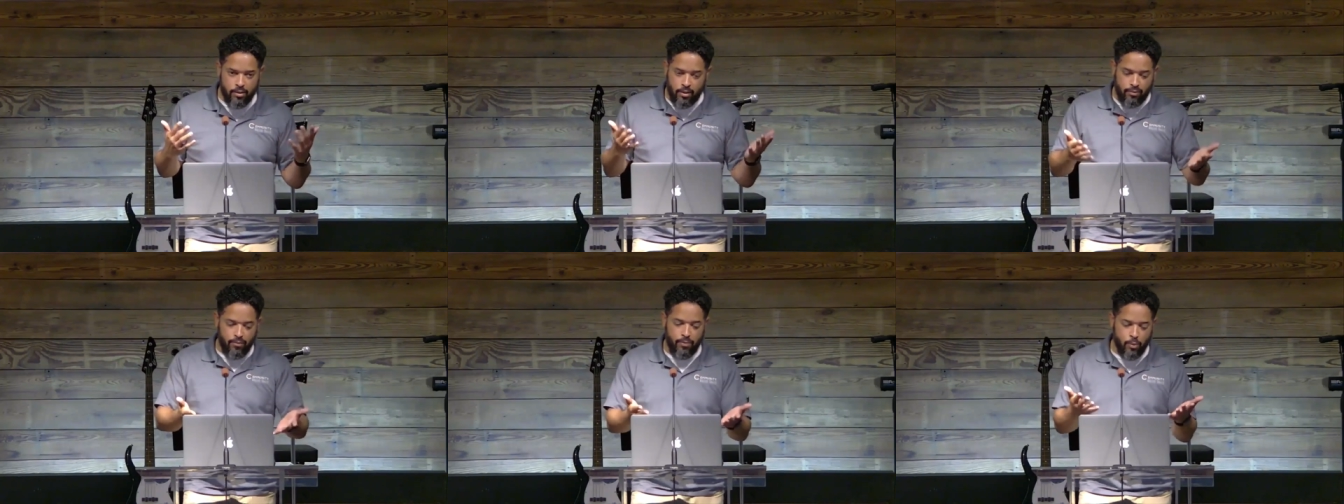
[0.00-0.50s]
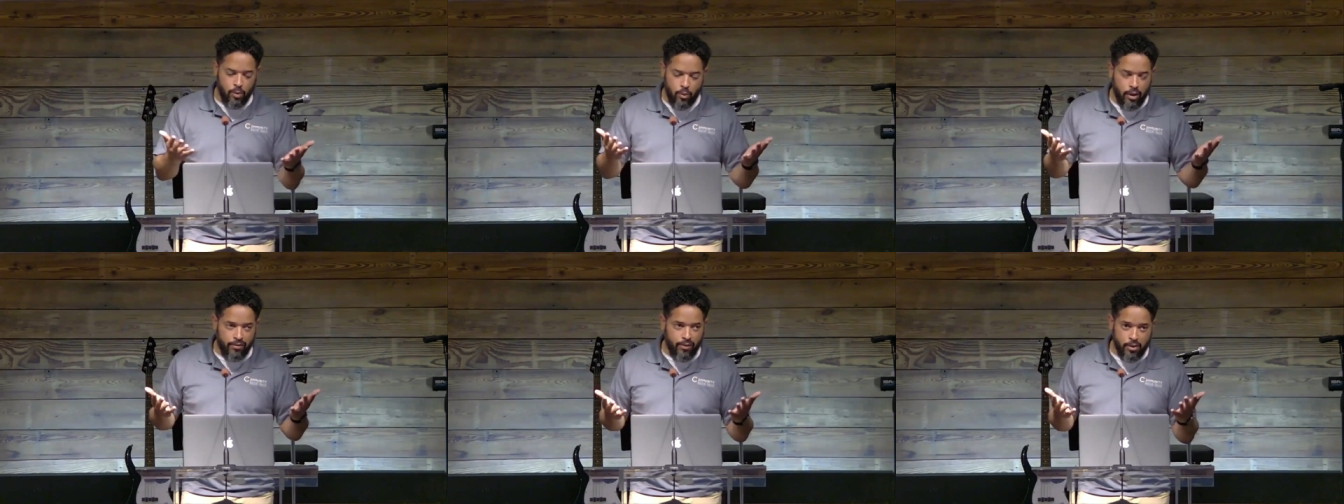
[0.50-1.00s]
If we
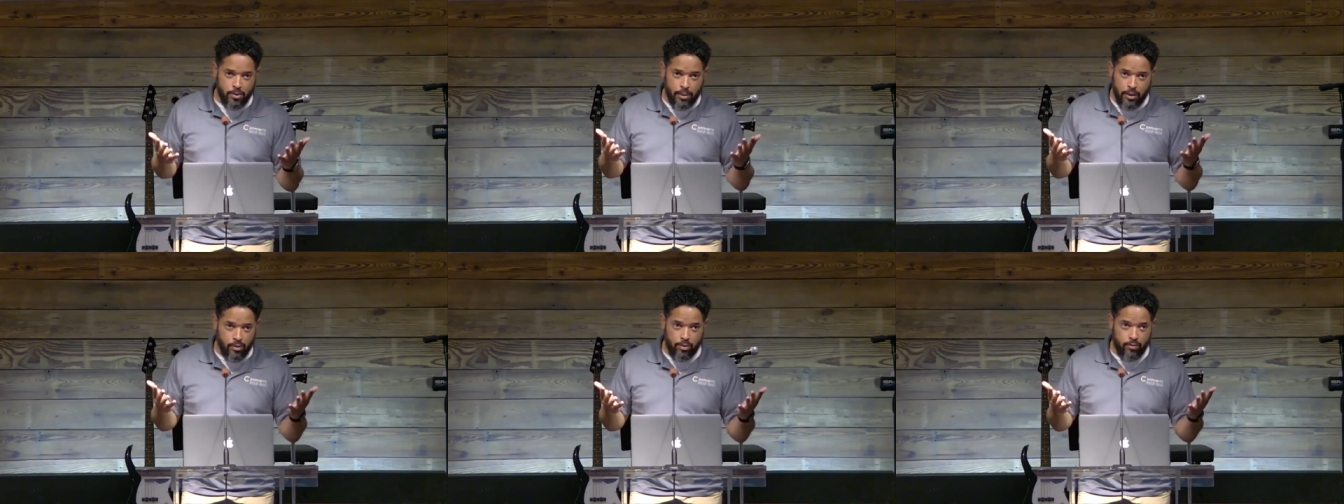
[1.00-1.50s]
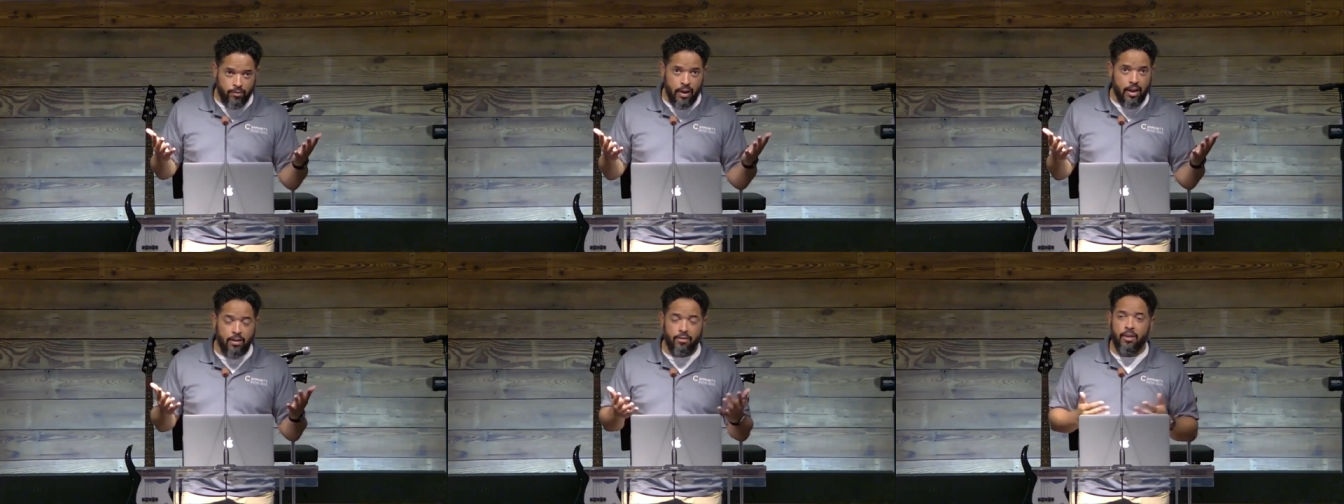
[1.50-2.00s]
read 1 Peter
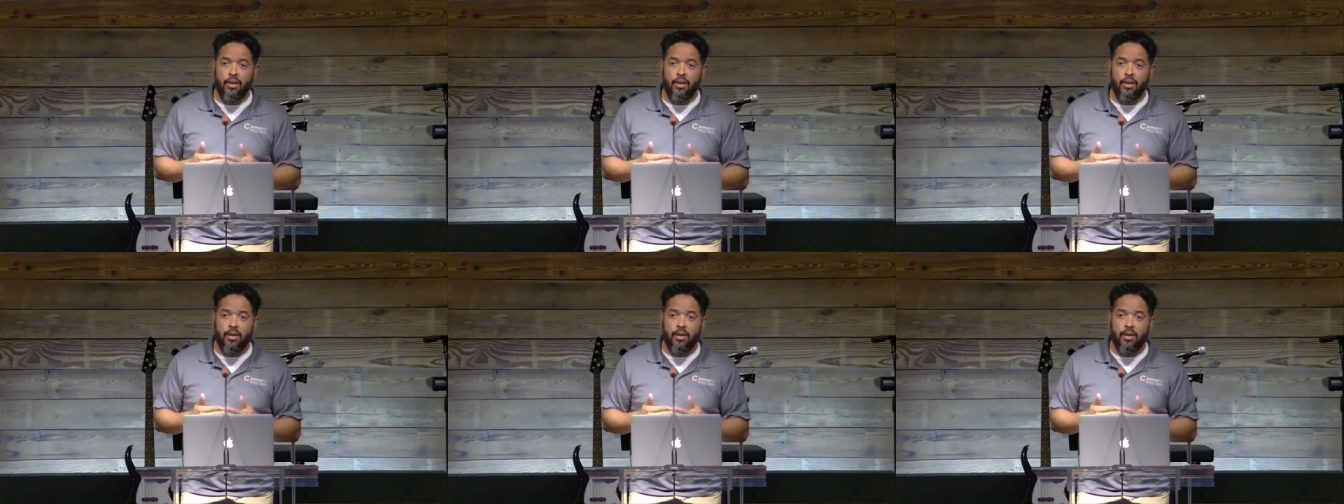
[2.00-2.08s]
5,